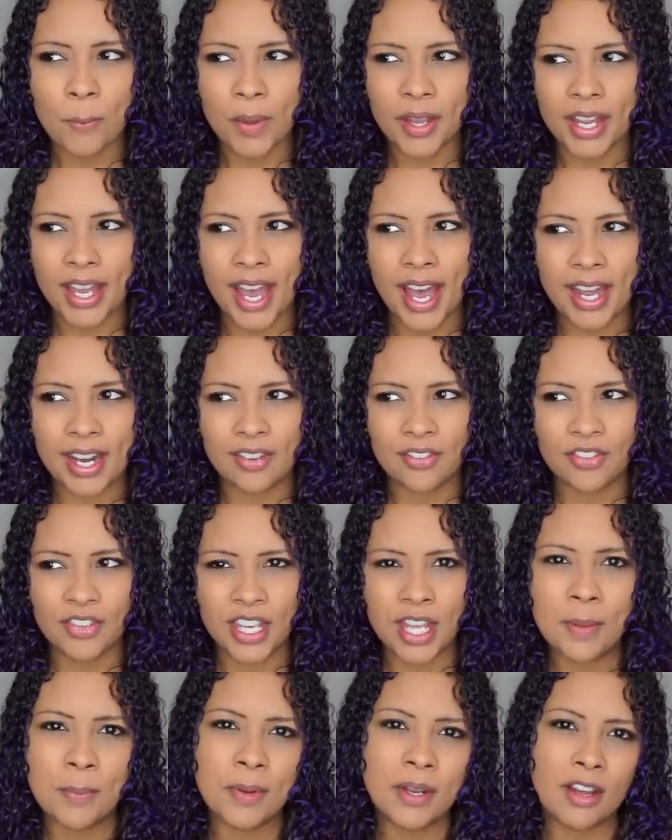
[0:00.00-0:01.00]
but kind of
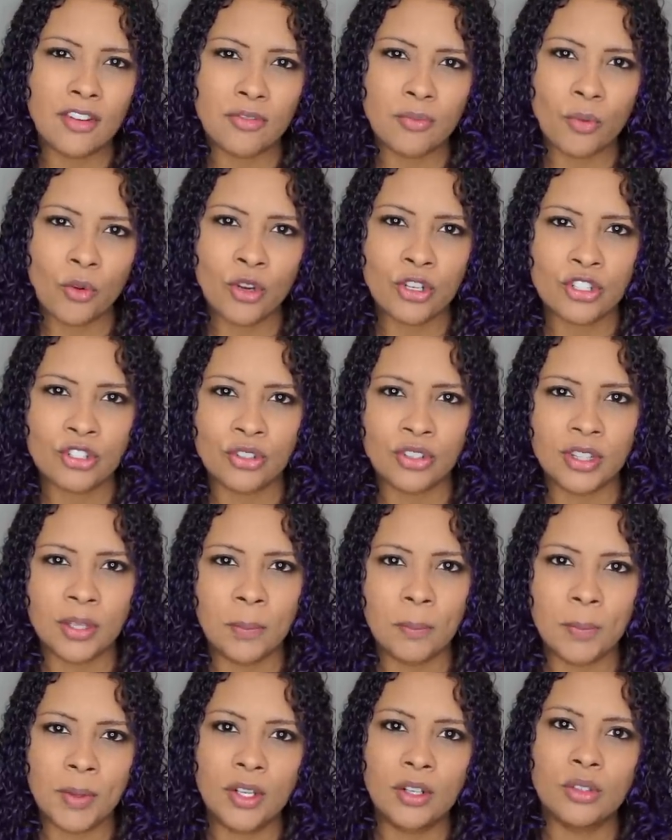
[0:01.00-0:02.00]
keep enough moisture in the
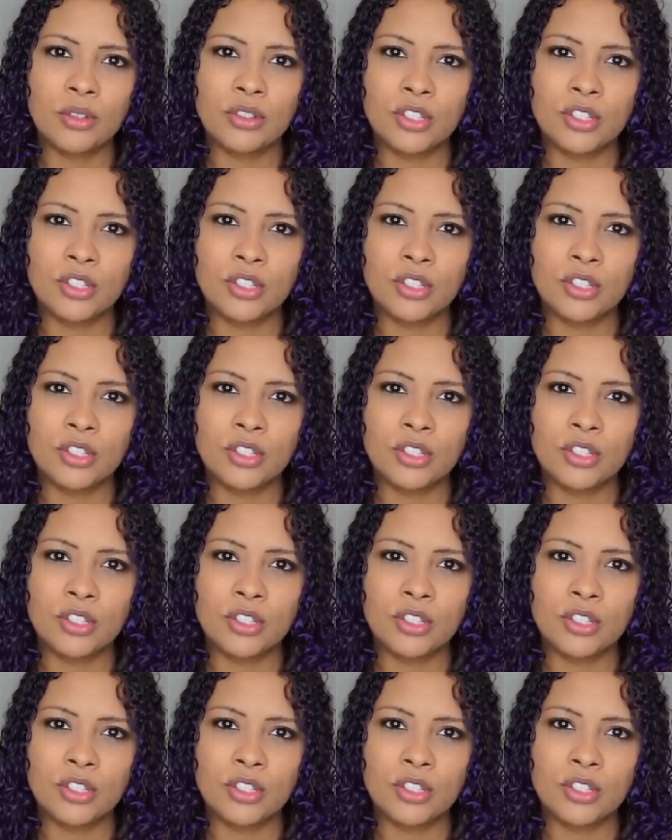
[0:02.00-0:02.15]
middle